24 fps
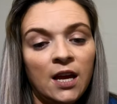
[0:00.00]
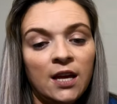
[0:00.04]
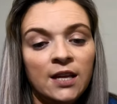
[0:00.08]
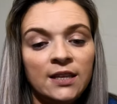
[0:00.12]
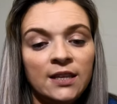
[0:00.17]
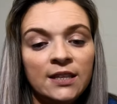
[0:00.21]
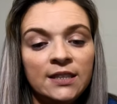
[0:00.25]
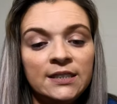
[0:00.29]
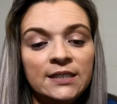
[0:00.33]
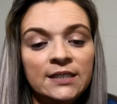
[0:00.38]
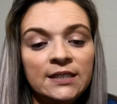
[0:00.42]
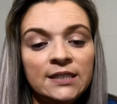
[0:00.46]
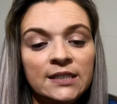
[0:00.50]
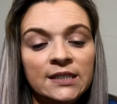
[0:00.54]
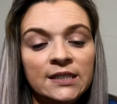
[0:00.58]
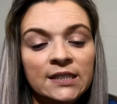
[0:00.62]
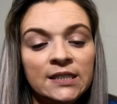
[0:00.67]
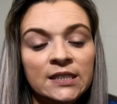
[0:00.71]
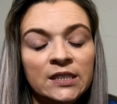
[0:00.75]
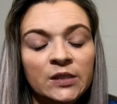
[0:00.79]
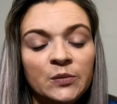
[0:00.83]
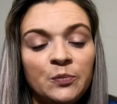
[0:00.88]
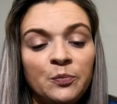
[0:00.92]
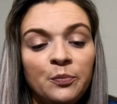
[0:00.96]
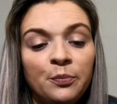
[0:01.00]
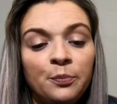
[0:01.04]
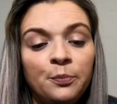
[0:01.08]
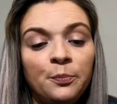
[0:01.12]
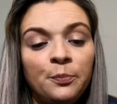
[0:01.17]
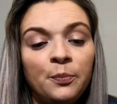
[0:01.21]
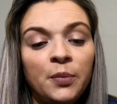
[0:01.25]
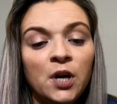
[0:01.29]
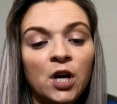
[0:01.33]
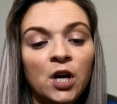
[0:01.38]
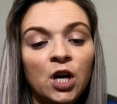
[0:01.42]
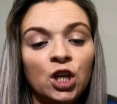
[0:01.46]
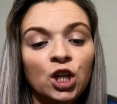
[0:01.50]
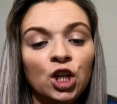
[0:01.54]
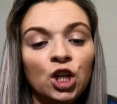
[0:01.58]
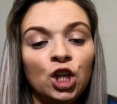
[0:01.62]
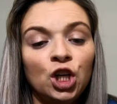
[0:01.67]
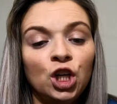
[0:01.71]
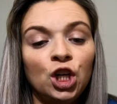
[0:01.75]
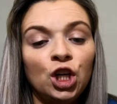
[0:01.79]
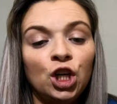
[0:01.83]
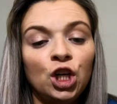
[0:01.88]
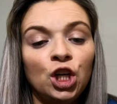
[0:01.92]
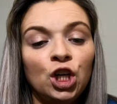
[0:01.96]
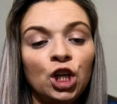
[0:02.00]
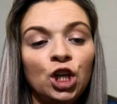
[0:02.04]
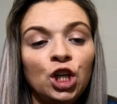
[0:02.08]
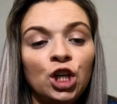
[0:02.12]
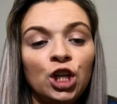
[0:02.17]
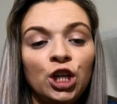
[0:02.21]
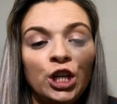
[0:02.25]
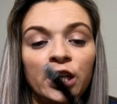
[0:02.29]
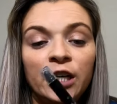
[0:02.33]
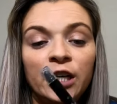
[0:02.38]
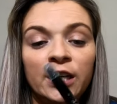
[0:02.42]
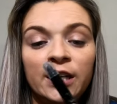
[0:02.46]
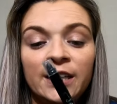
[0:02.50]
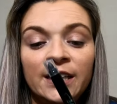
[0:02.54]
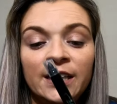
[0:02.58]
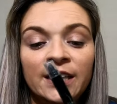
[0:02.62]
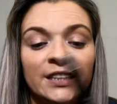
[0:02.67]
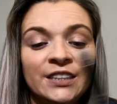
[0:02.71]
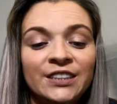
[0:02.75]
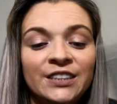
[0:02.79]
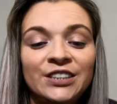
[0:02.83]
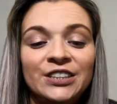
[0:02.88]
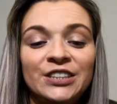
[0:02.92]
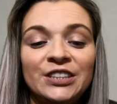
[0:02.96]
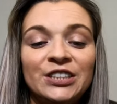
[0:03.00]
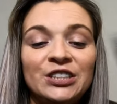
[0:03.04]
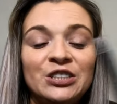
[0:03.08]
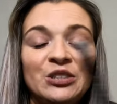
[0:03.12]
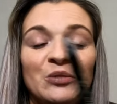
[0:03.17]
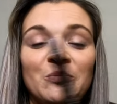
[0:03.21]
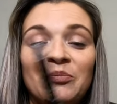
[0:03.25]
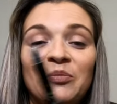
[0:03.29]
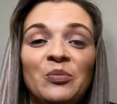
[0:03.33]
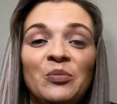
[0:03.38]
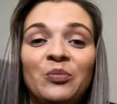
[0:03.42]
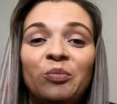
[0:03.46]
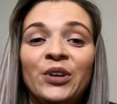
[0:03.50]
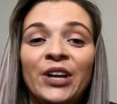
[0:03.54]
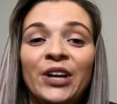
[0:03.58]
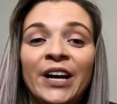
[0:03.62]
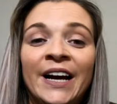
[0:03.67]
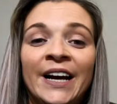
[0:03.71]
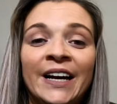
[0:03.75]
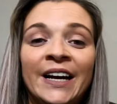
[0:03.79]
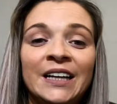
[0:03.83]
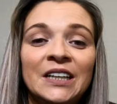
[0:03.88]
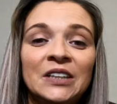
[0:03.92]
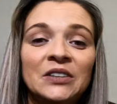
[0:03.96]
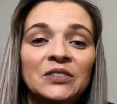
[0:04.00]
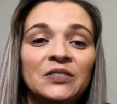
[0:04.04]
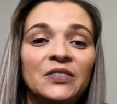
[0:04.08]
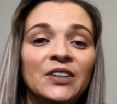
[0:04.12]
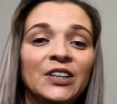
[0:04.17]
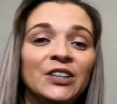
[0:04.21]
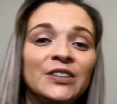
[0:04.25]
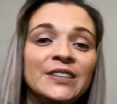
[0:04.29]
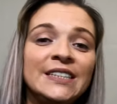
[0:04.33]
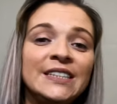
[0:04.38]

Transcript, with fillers: This is Punker. It's just a black felt